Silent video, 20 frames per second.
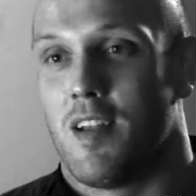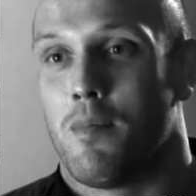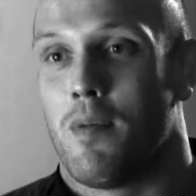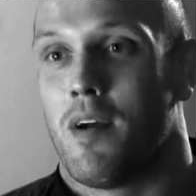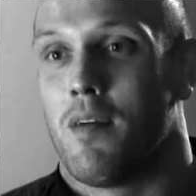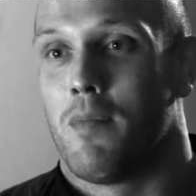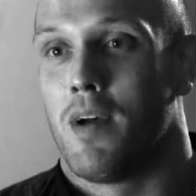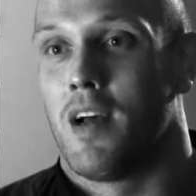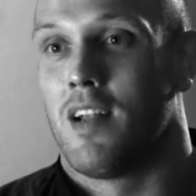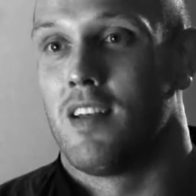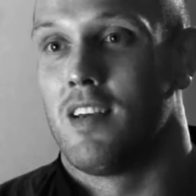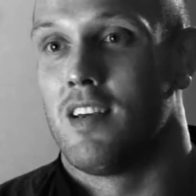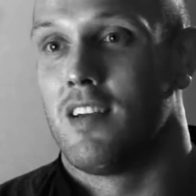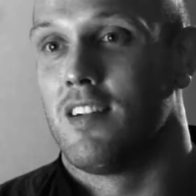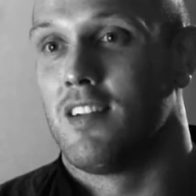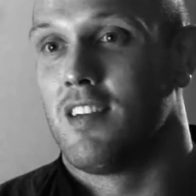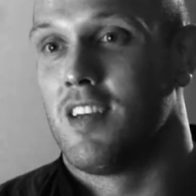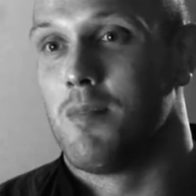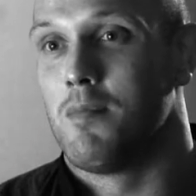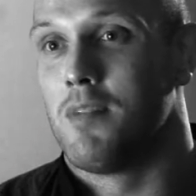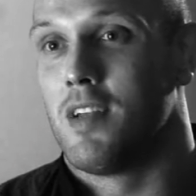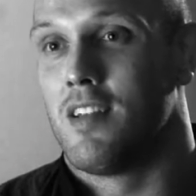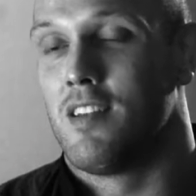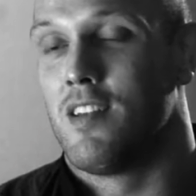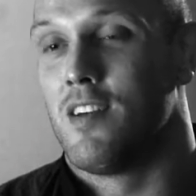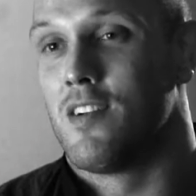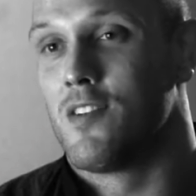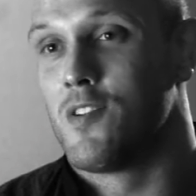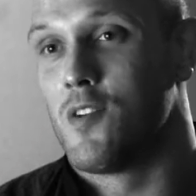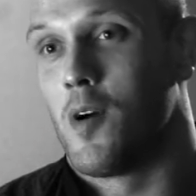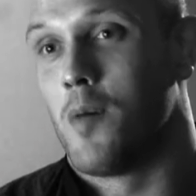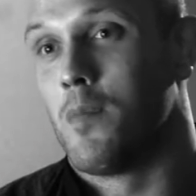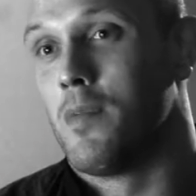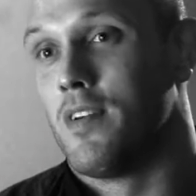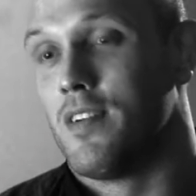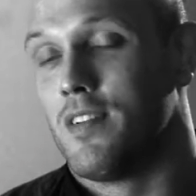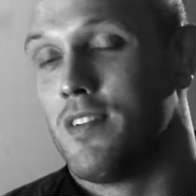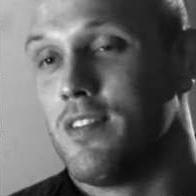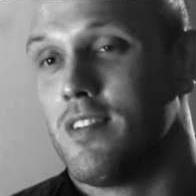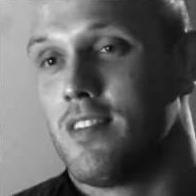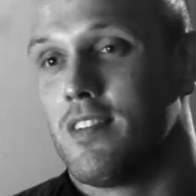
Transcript: my legal team did their job, and